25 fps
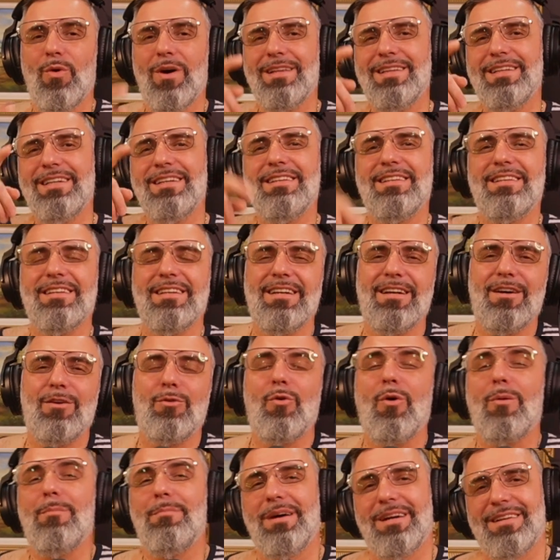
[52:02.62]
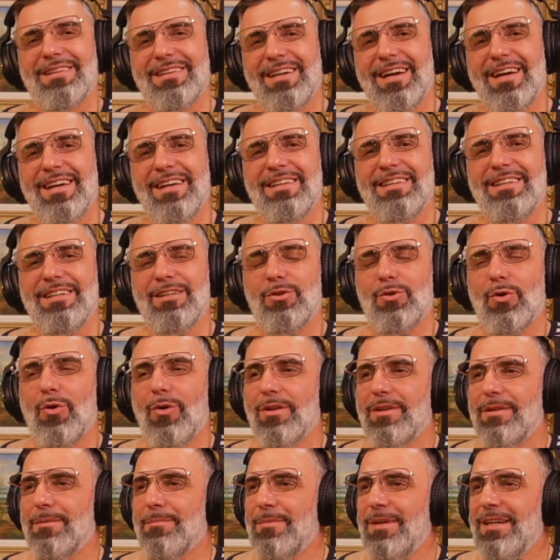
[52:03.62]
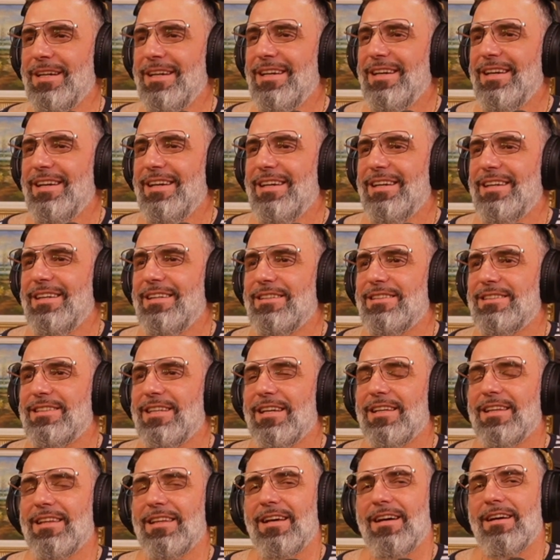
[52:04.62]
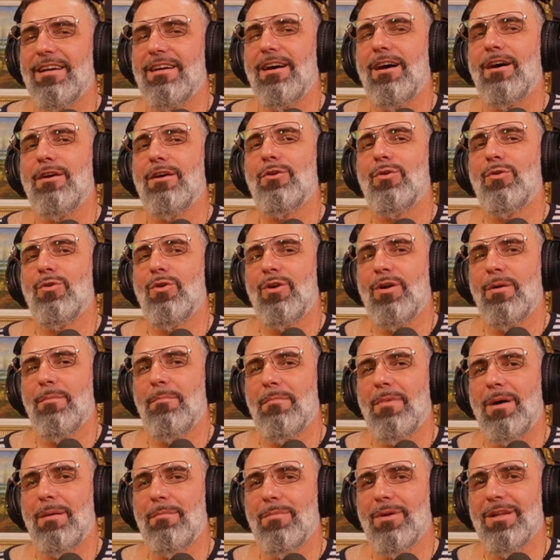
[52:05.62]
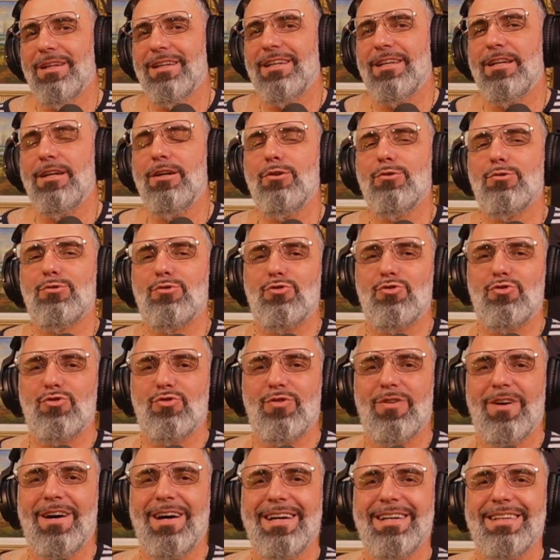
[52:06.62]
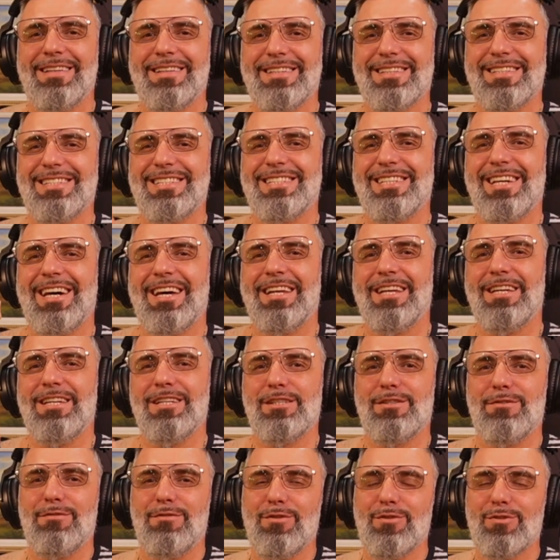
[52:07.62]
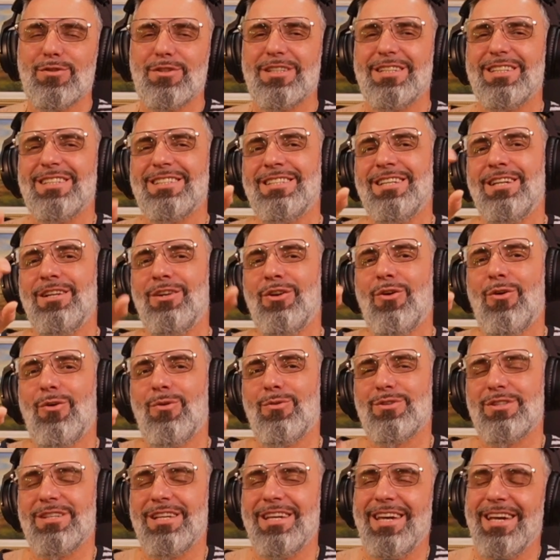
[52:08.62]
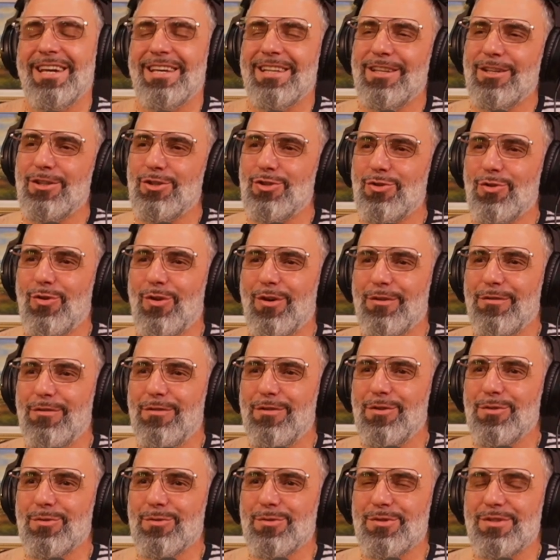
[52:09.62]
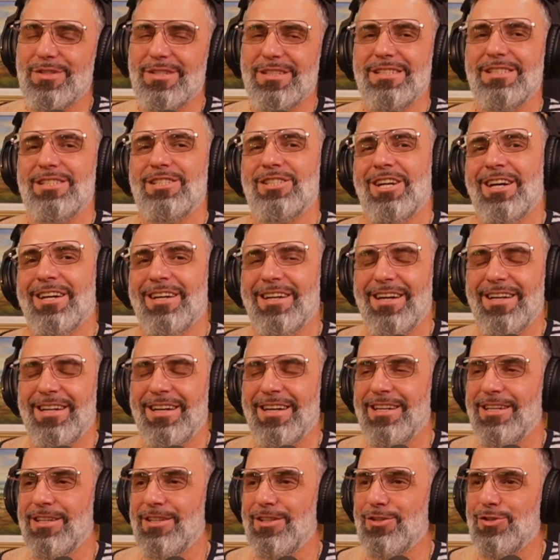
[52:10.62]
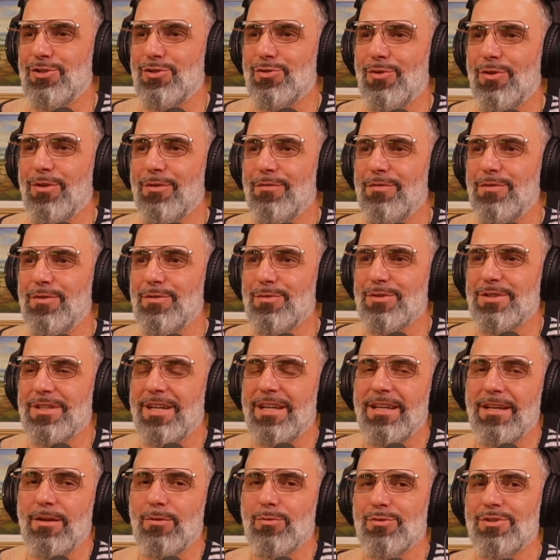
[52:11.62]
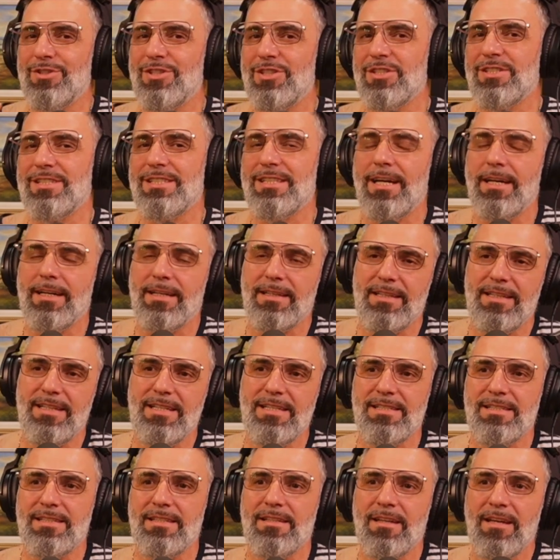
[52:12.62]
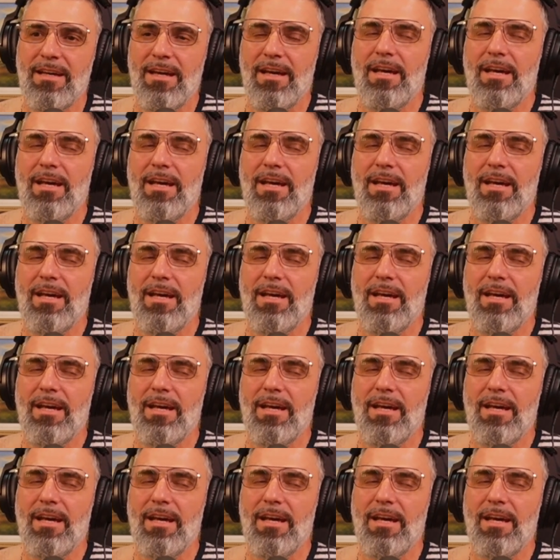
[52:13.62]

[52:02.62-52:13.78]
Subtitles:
Robert Kennedy told him? He said like, are you gonna mumble? And he was trying to set his fuse because he knows he had the short fuse. Giancana had a short fuse, and he was just like teasing.